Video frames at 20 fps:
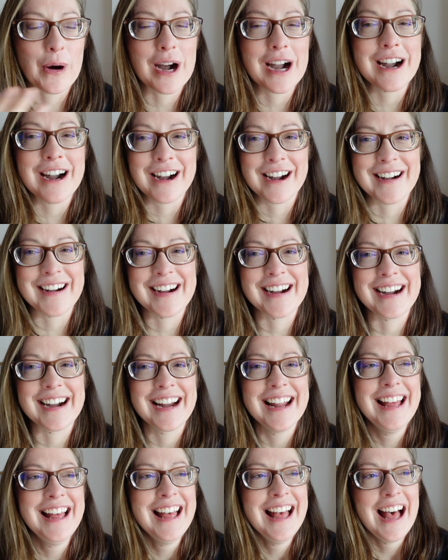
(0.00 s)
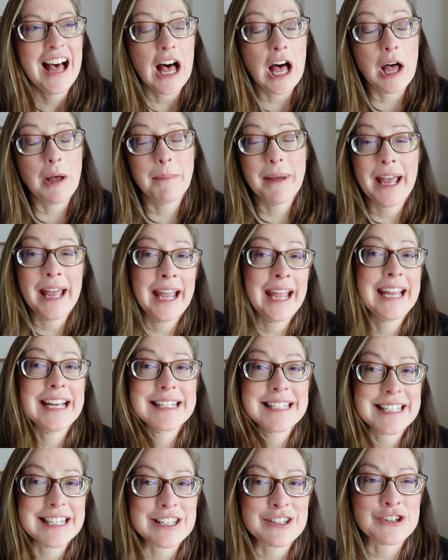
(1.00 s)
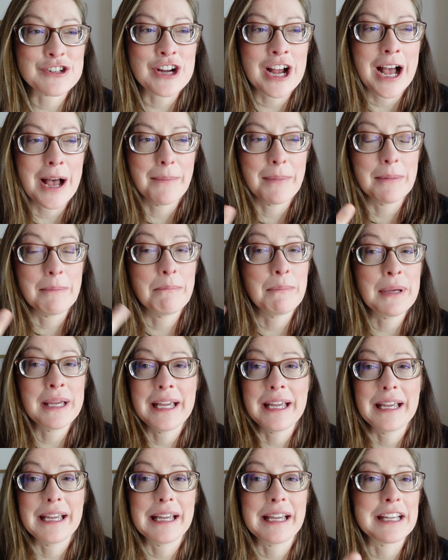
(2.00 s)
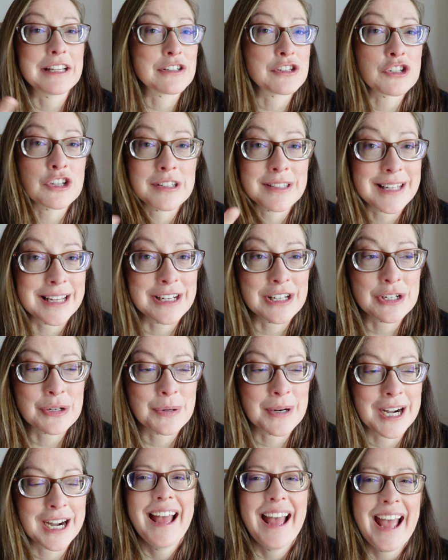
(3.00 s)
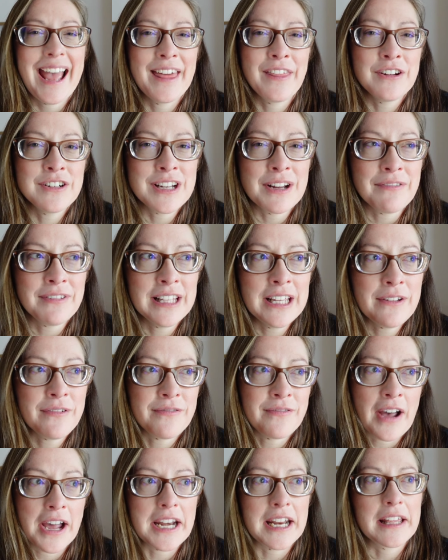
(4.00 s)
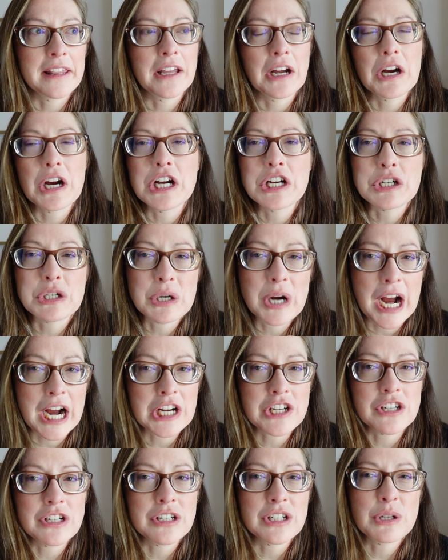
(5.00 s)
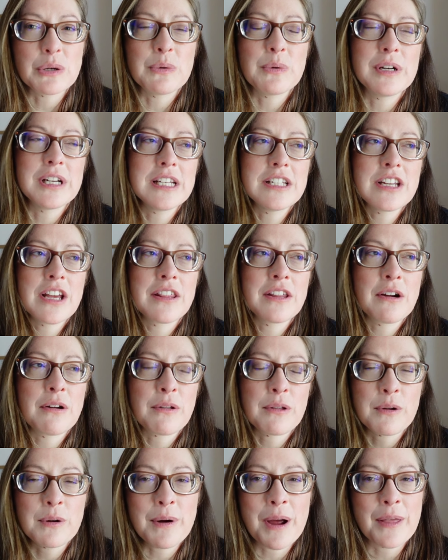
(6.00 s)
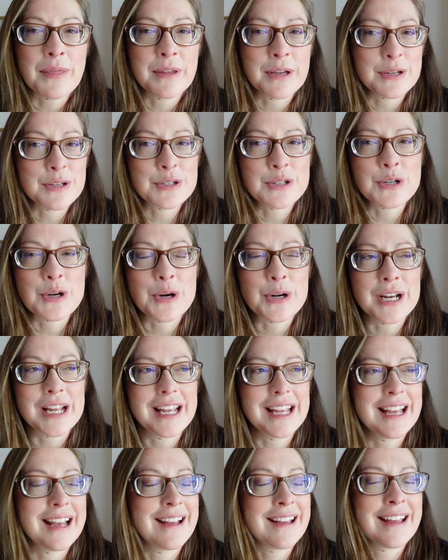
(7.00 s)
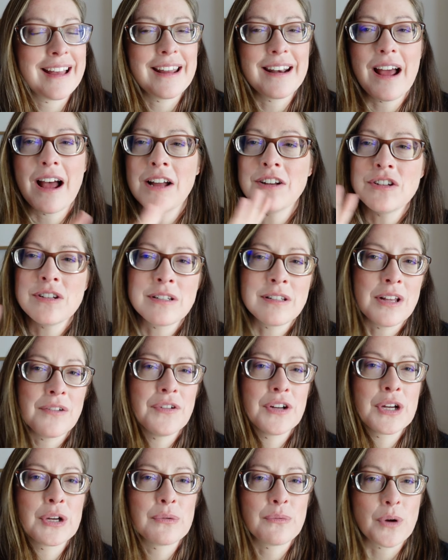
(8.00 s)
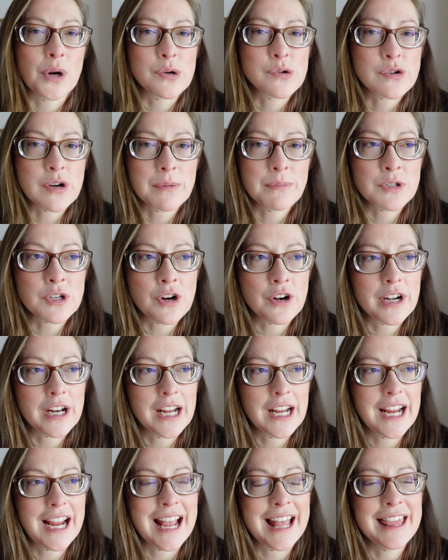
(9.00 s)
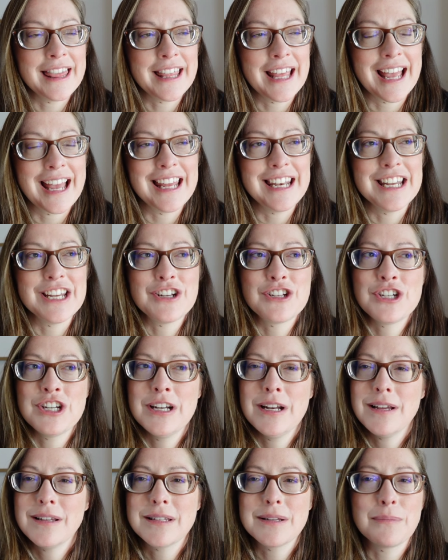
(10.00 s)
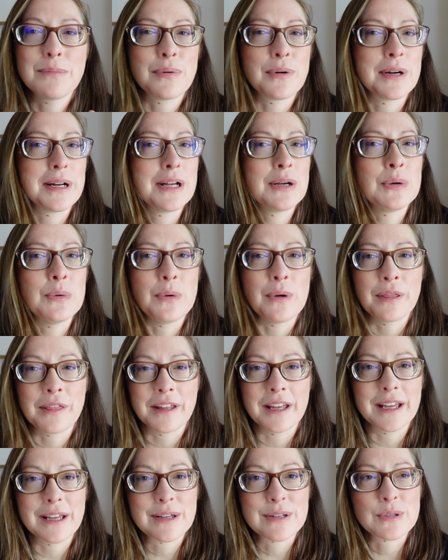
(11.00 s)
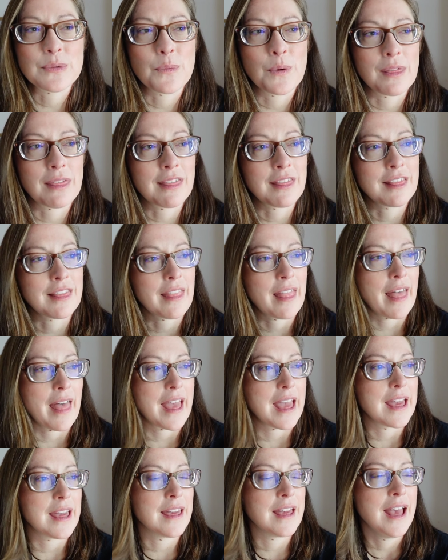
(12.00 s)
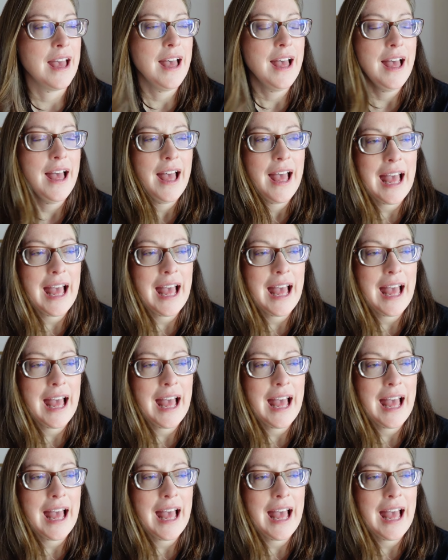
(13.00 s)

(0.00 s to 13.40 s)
for her. Um, a, it's his job, and B, he's just into her and they're definitely fighting their attraction to one another throughout this journey. Again, I just love a good road trip journey. And then she does some pretty cool things with like